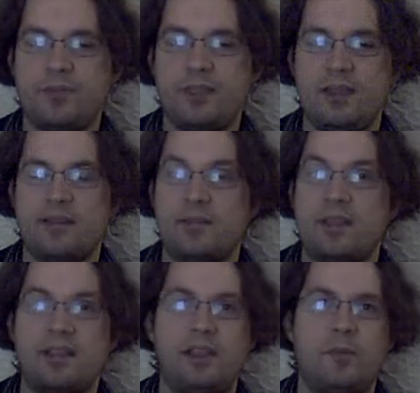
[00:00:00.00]

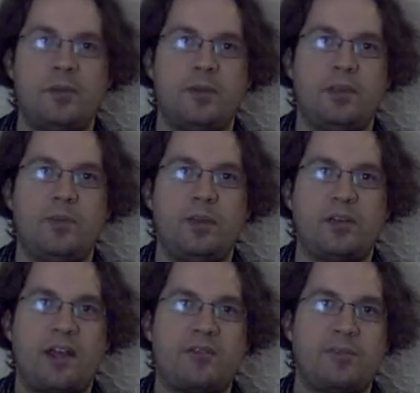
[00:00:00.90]
something that you, bu you build
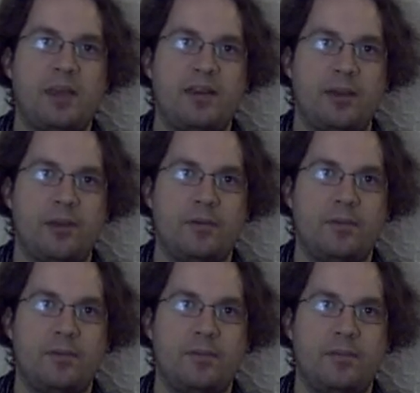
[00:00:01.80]
out of Play-Doh.
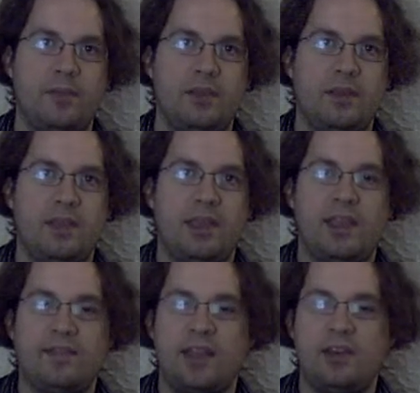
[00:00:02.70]

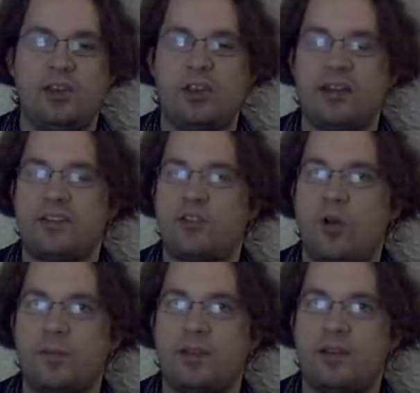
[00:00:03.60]
And that you can
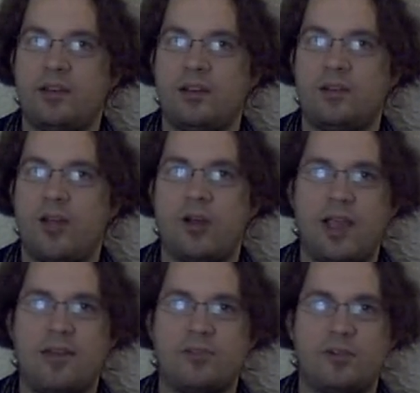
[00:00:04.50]
sculpt it long
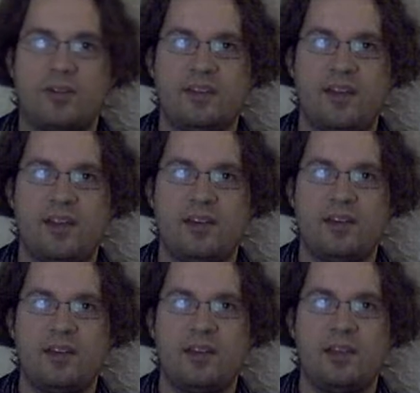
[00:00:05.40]
after it's done.
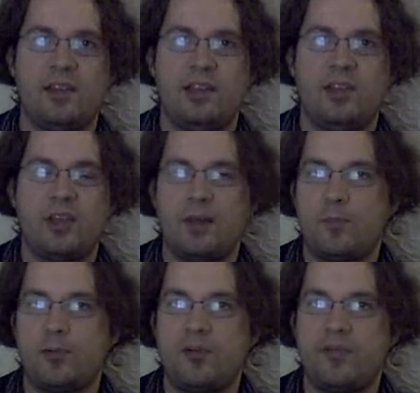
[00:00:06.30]
You can
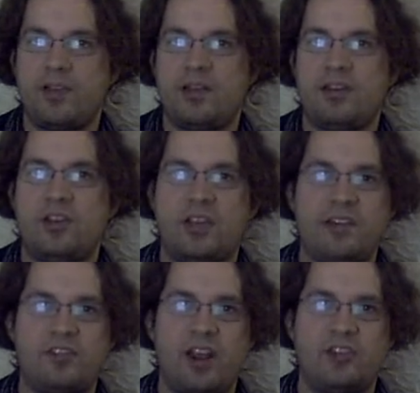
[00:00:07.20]
improve it, you can
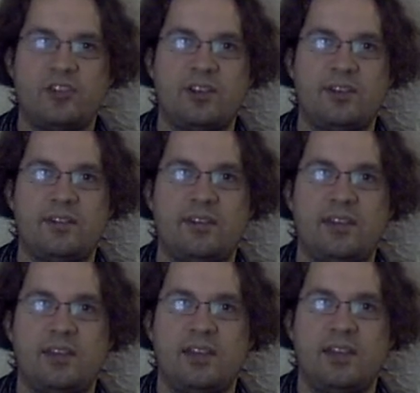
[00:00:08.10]
change it,
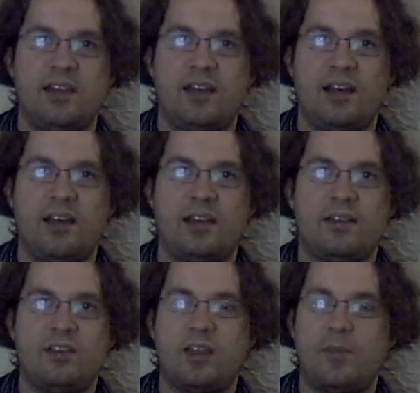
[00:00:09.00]
uh,
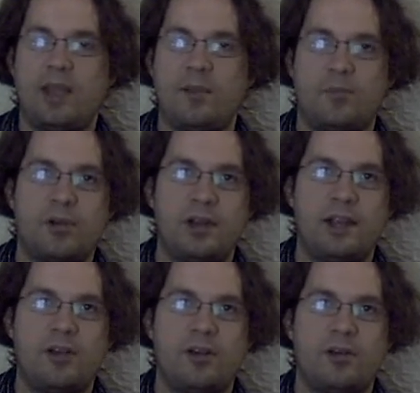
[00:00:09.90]
you can make it
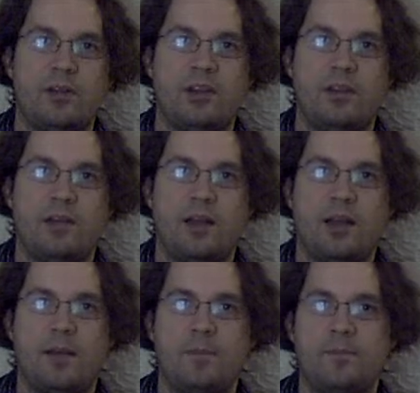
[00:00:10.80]
prettier.
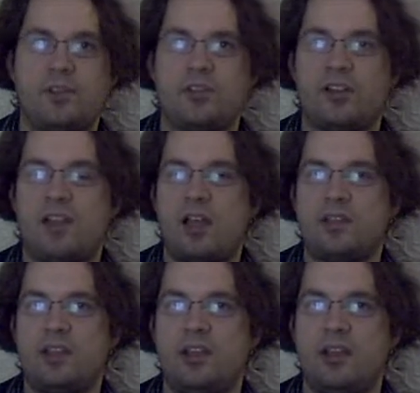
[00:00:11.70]
Um, there's a lot
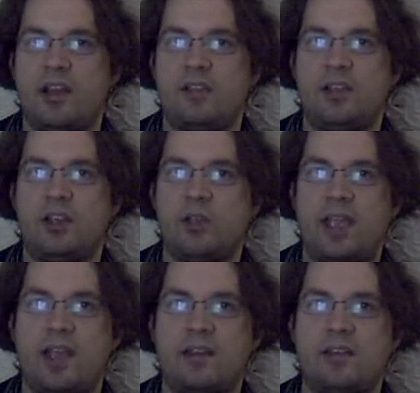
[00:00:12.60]
that you, uh, that you
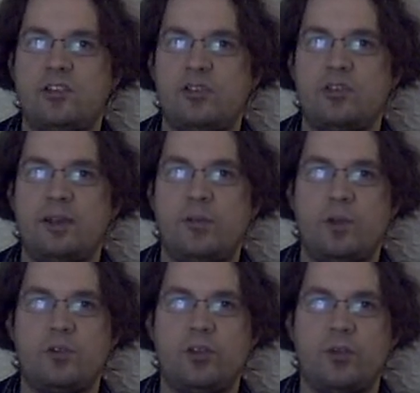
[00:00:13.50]
can and usually
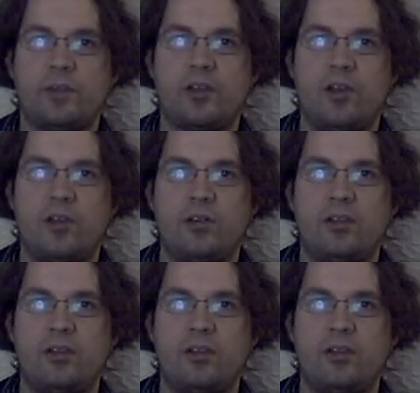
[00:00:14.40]
will do with code,